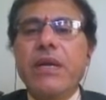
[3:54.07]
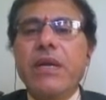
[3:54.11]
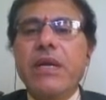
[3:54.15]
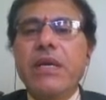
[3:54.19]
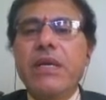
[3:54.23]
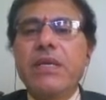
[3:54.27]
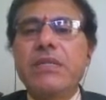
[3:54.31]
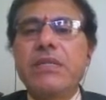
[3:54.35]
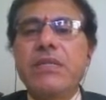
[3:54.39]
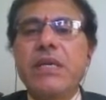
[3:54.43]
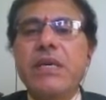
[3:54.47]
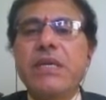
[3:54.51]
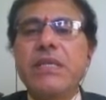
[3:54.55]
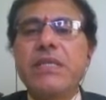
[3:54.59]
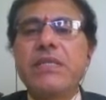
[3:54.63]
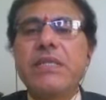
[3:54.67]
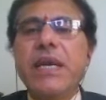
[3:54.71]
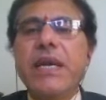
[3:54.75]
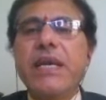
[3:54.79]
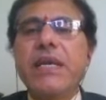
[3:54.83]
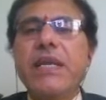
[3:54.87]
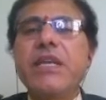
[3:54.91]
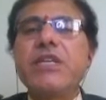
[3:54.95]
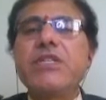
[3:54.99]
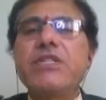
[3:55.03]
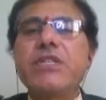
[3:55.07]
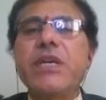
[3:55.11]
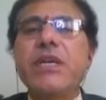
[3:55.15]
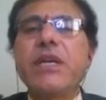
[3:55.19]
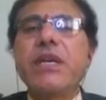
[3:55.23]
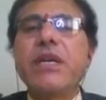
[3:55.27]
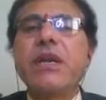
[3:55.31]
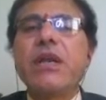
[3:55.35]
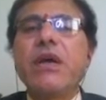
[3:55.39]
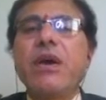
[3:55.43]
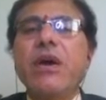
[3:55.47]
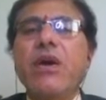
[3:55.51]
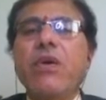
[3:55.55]

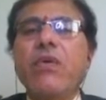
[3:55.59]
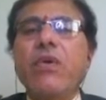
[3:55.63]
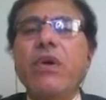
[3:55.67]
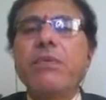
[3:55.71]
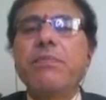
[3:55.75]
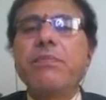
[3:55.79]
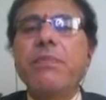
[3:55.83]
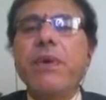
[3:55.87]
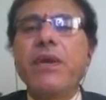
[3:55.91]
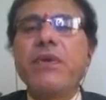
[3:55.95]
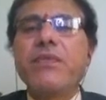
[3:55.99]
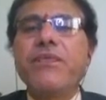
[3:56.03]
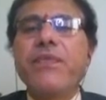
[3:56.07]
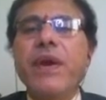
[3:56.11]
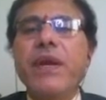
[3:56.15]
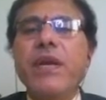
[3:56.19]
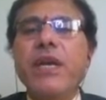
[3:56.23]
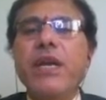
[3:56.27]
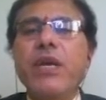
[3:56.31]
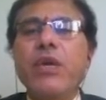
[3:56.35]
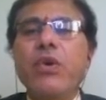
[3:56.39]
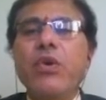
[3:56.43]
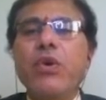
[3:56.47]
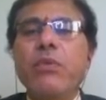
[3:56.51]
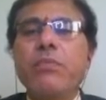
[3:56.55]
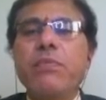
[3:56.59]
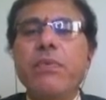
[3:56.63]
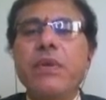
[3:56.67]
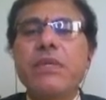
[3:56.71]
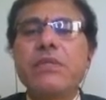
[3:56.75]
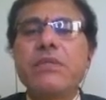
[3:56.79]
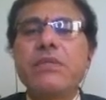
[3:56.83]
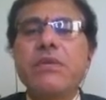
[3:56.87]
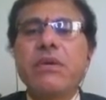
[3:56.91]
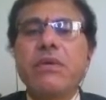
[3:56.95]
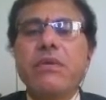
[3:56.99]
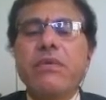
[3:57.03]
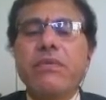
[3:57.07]
1.5 dead load
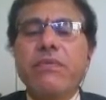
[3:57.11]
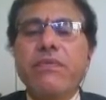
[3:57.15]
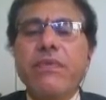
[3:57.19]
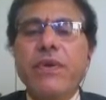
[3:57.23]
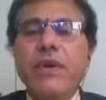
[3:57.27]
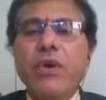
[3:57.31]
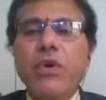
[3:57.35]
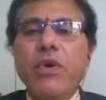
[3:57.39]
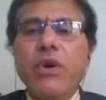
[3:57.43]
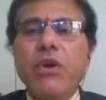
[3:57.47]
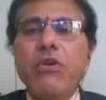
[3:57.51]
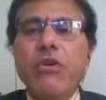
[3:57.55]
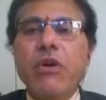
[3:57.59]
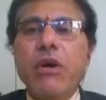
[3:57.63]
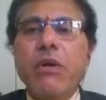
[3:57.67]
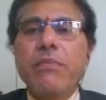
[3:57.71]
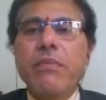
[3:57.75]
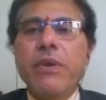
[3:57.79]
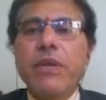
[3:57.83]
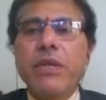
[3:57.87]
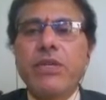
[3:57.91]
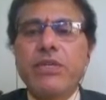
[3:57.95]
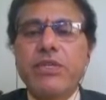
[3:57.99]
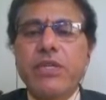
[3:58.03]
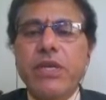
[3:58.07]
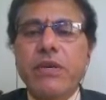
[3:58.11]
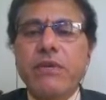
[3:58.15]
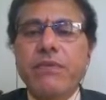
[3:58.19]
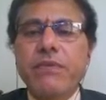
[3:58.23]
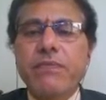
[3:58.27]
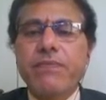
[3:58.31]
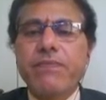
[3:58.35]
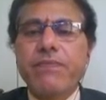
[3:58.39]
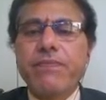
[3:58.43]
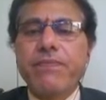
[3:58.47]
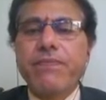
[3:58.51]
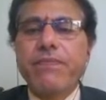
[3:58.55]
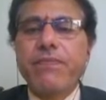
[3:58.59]
plus wind load combination.
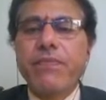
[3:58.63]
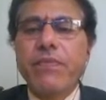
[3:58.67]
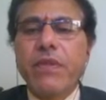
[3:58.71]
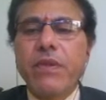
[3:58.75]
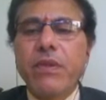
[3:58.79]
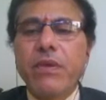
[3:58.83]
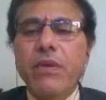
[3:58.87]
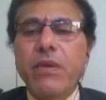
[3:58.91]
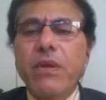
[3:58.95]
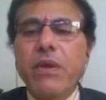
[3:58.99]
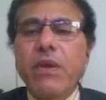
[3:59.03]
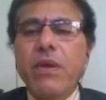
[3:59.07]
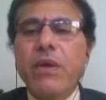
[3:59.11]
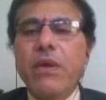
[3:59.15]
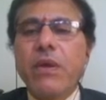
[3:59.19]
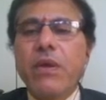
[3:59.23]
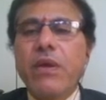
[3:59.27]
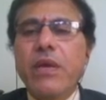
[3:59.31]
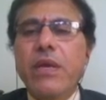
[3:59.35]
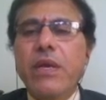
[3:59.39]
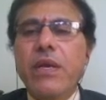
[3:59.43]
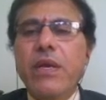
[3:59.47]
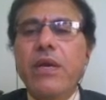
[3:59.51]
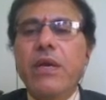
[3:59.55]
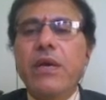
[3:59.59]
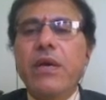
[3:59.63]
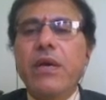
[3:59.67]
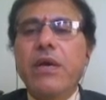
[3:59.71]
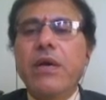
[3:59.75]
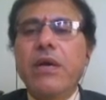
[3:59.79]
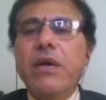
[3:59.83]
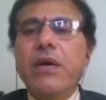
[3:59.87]
Here